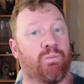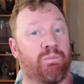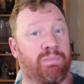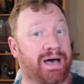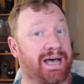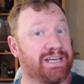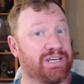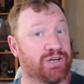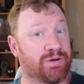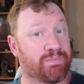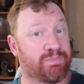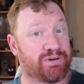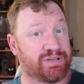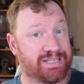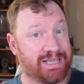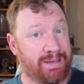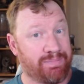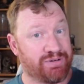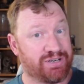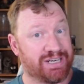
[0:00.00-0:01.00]
But your
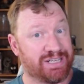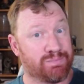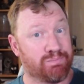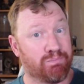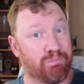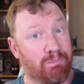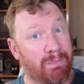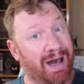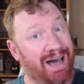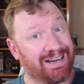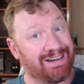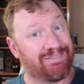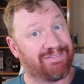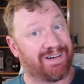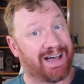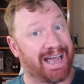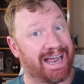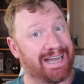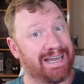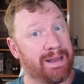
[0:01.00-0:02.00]
perception is
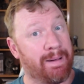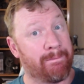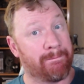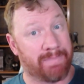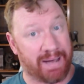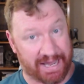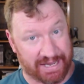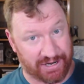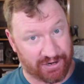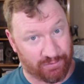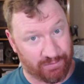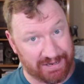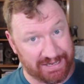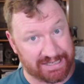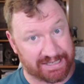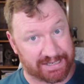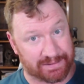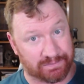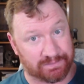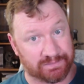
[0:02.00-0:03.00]
modified by your
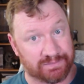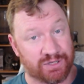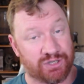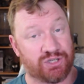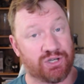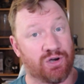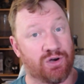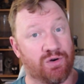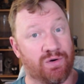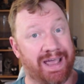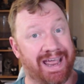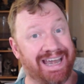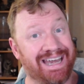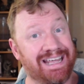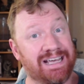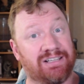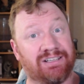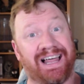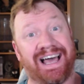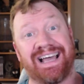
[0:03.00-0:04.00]
wisdom. So
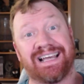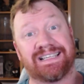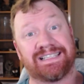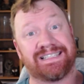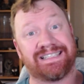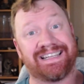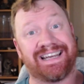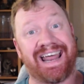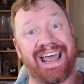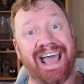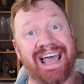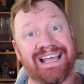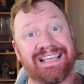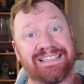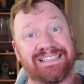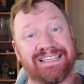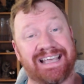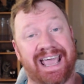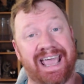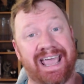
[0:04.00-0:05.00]
any class that
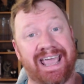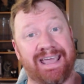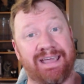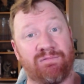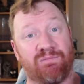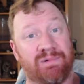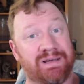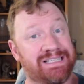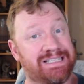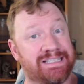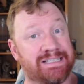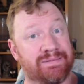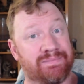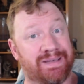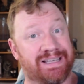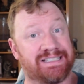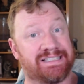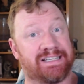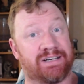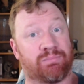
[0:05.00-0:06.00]
has a wisdom
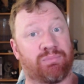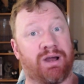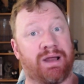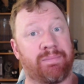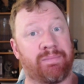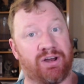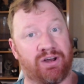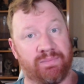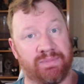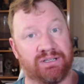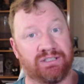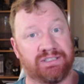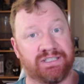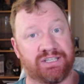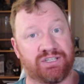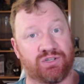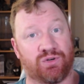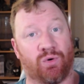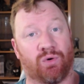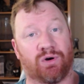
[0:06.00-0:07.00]
as their primary ability
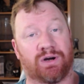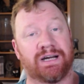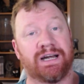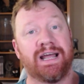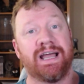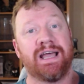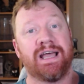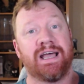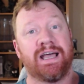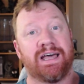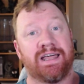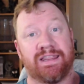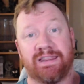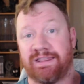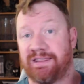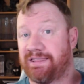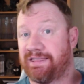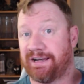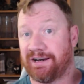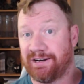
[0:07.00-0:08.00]
score,
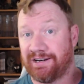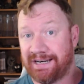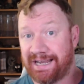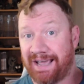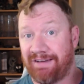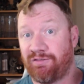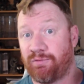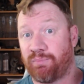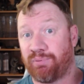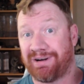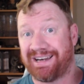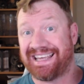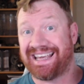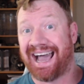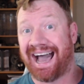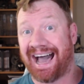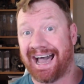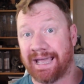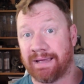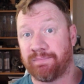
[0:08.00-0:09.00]
they're going to have a pretty
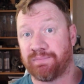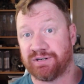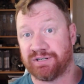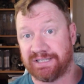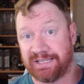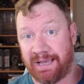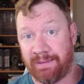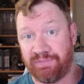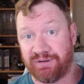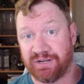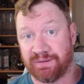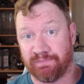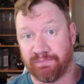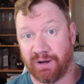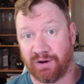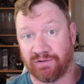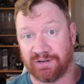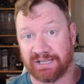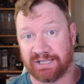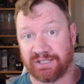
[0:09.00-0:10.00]
high perception
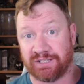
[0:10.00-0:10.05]
bonus.